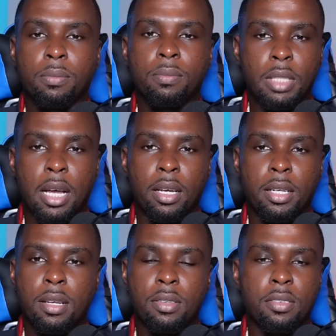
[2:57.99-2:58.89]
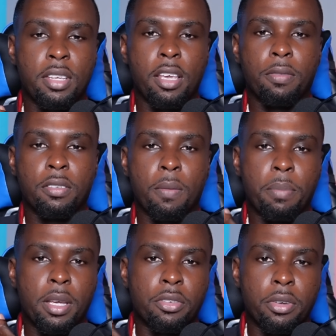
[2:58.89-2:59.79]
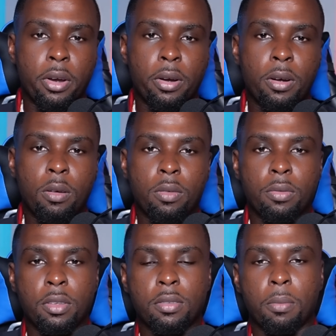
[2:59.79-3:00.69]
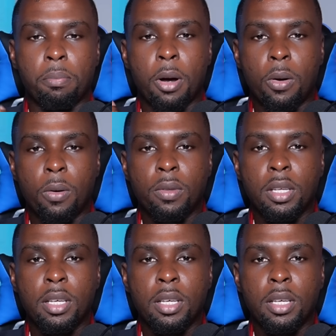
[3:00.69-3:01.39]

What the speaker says: Now, it doesn't say if it's a pinched nerve, if it's a bone.